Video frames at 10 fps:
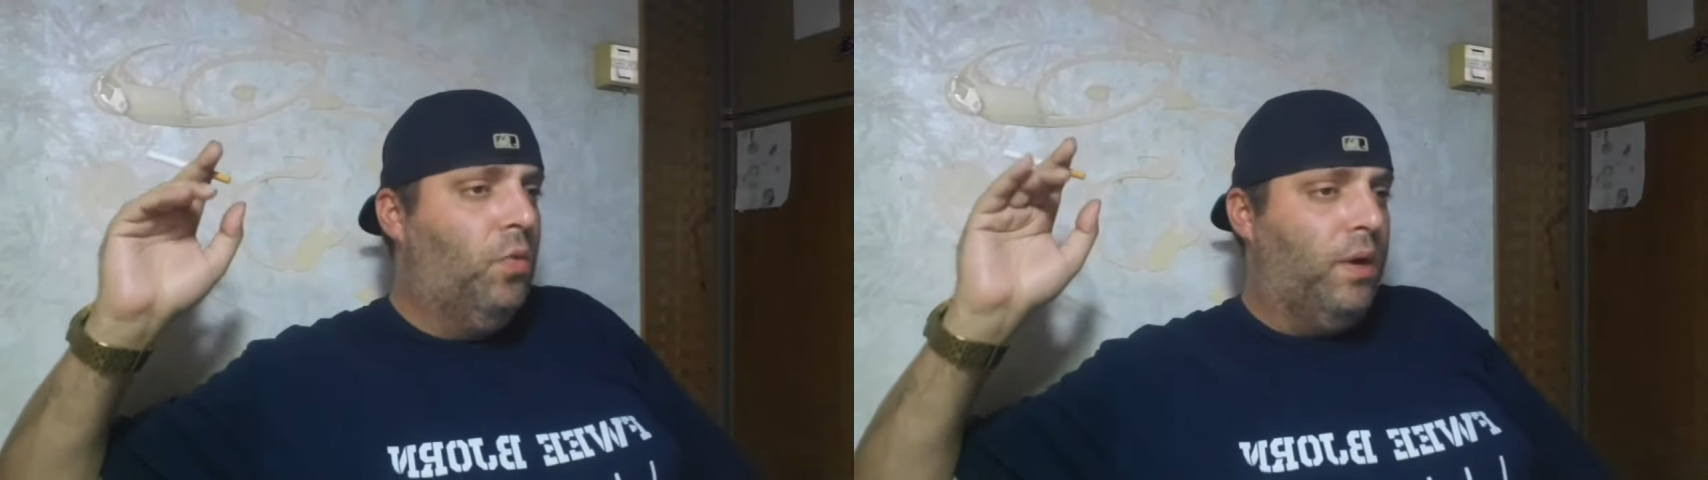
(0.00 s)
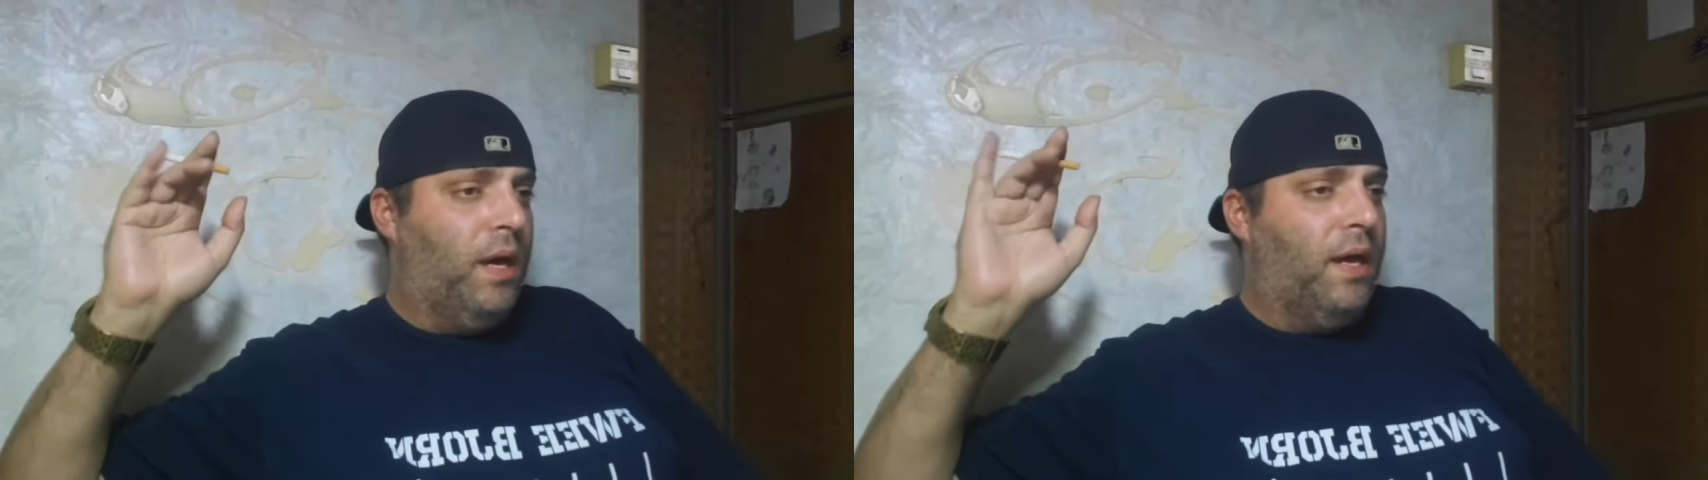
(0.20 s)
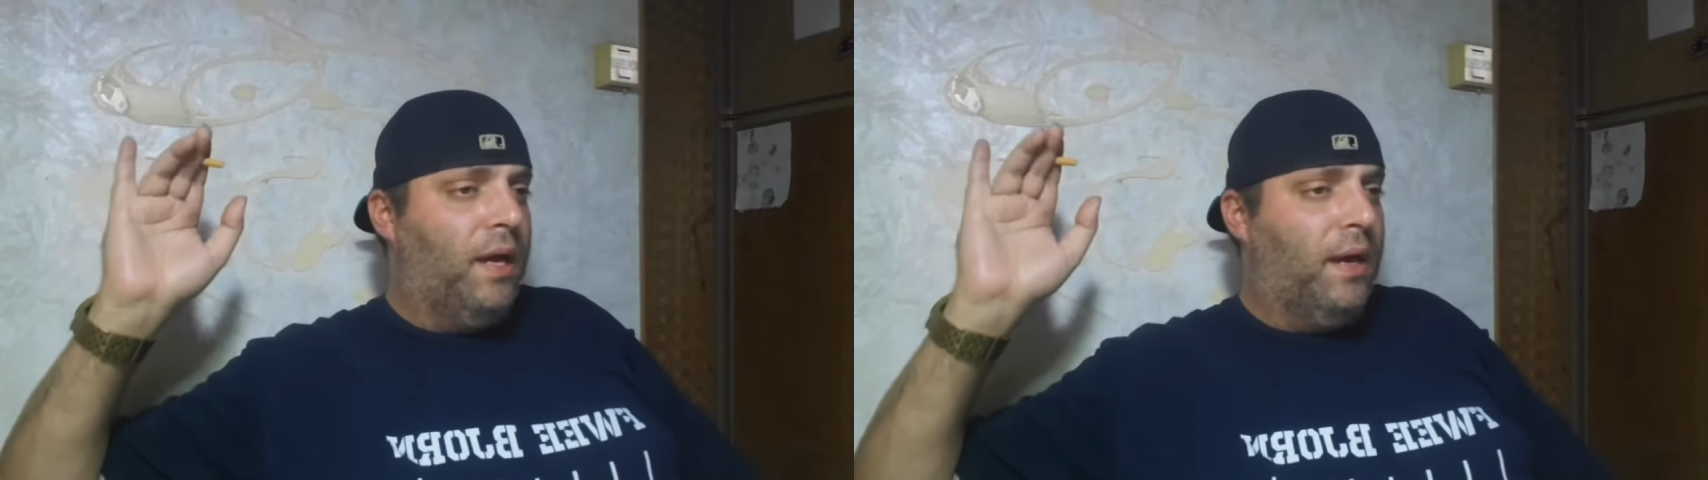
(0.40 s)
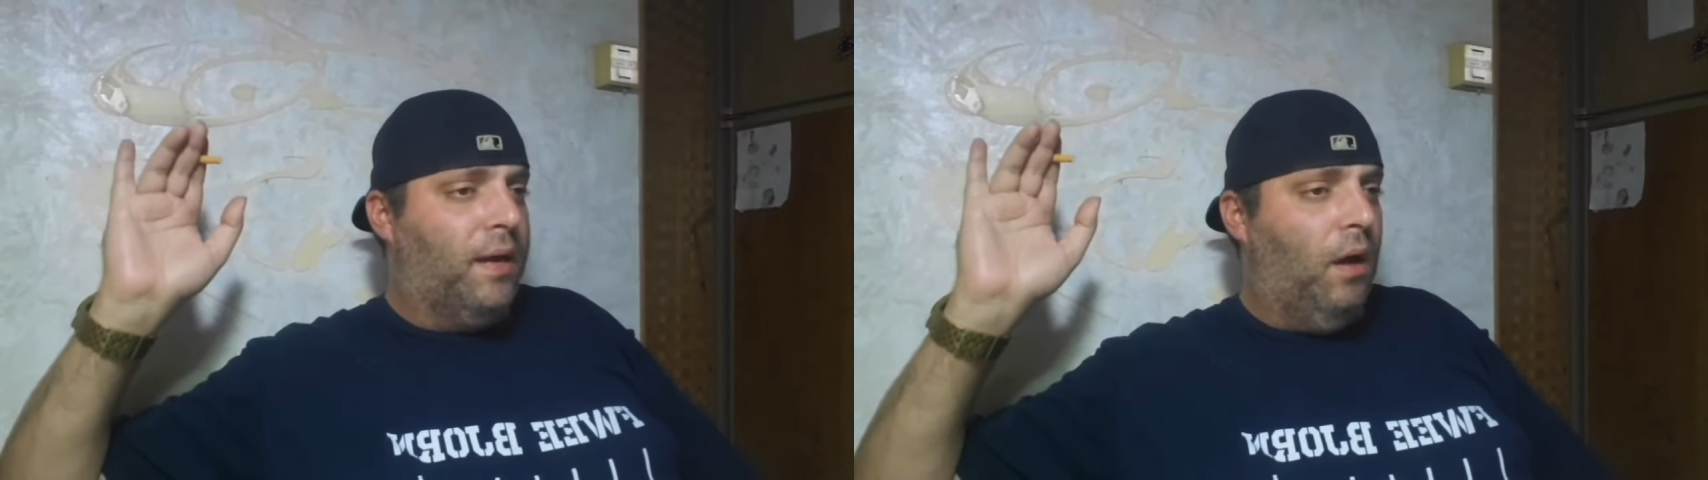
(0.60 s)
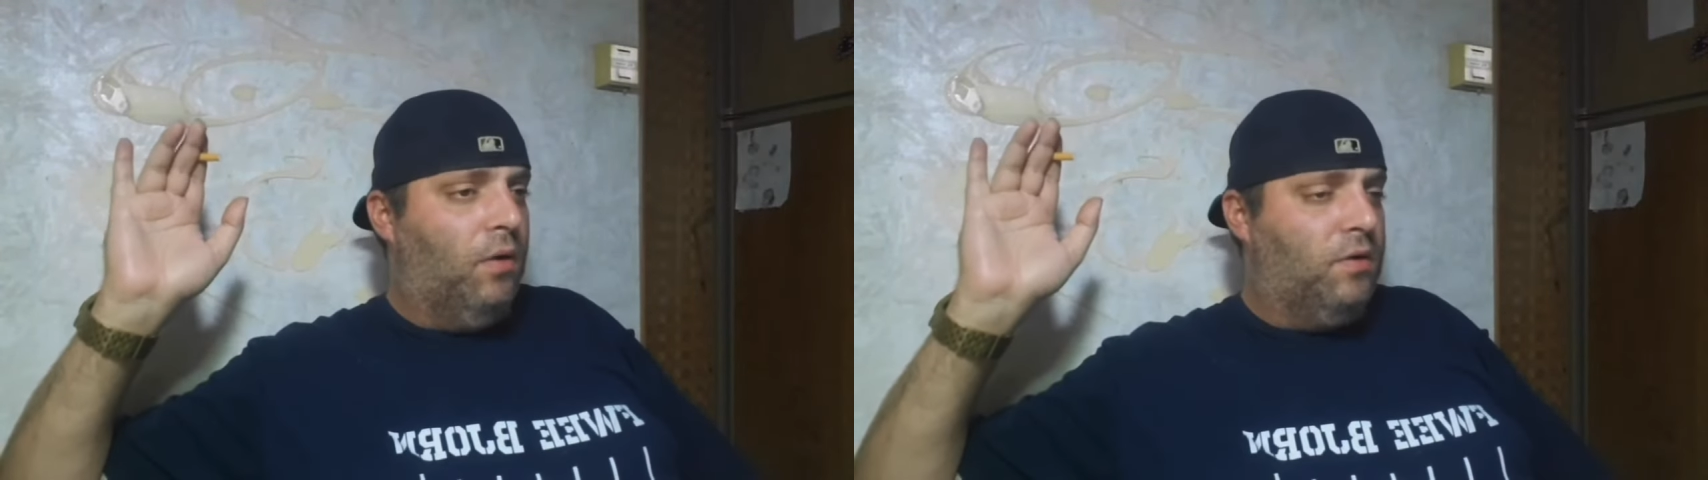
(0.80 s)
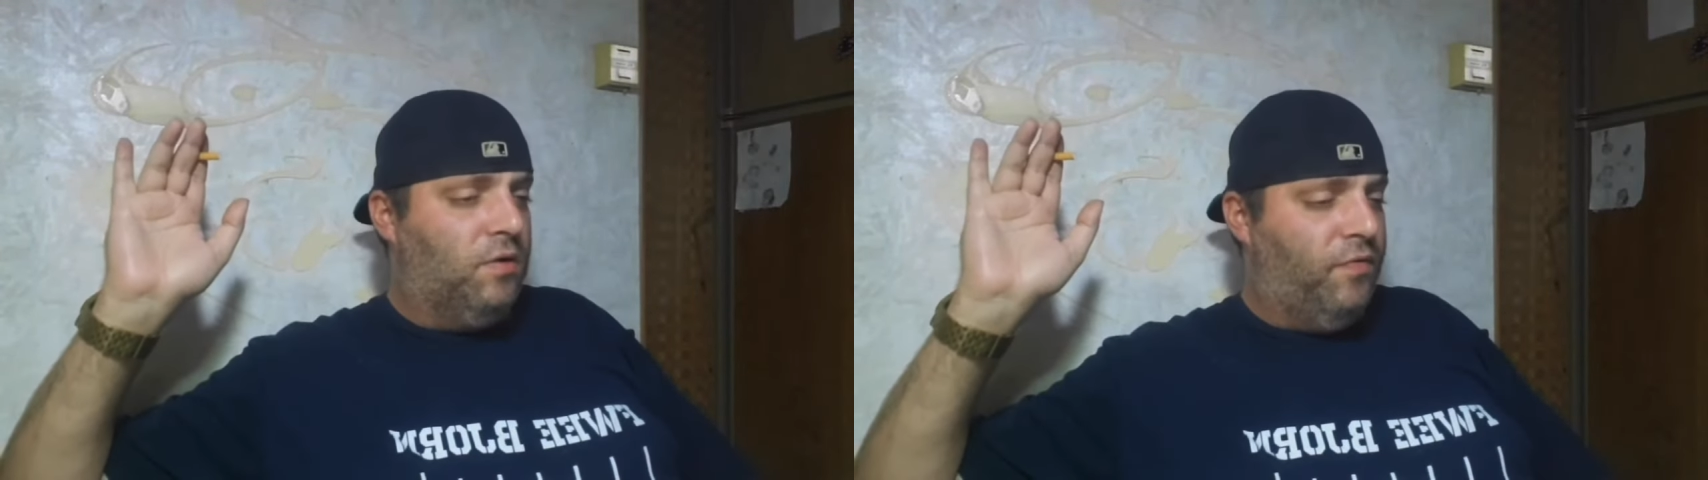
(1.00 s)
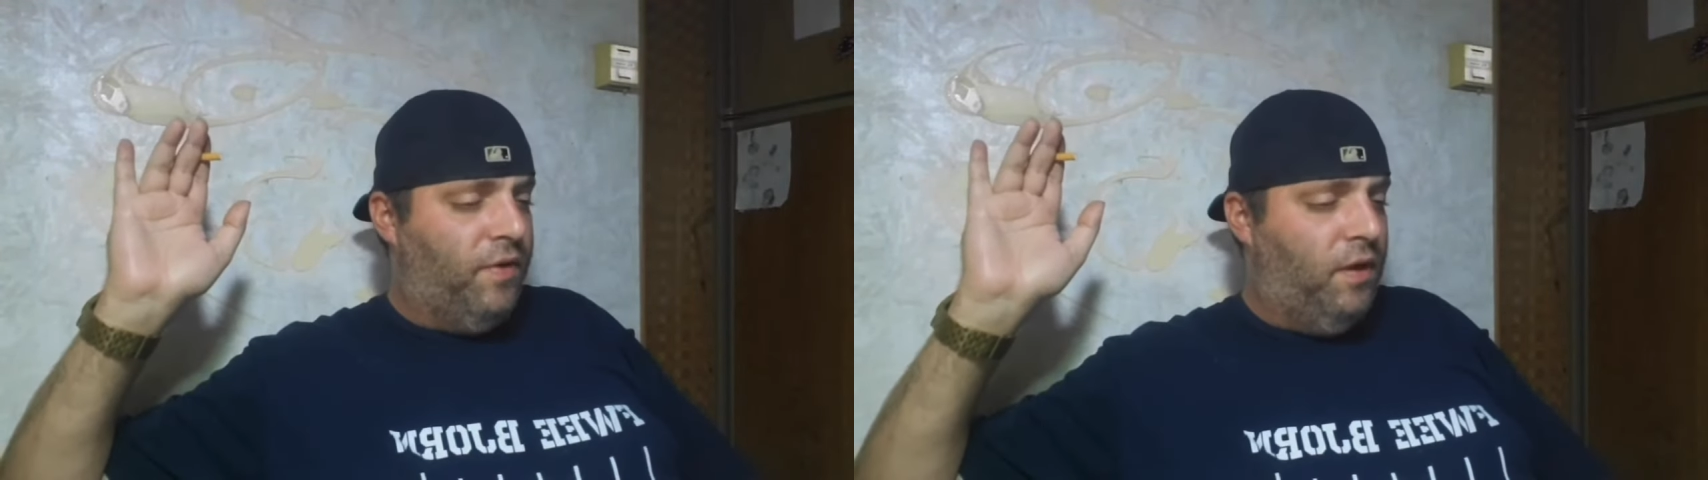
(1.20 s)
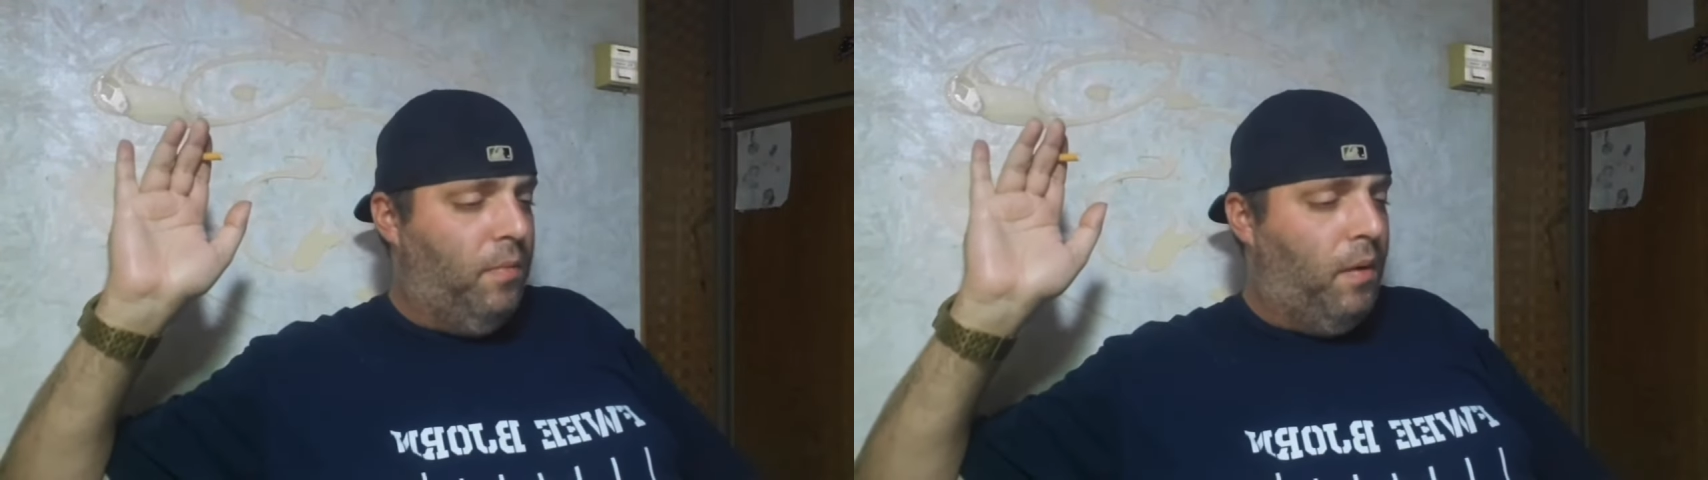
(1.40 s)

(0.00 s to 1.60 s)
We gotta get cokes for you,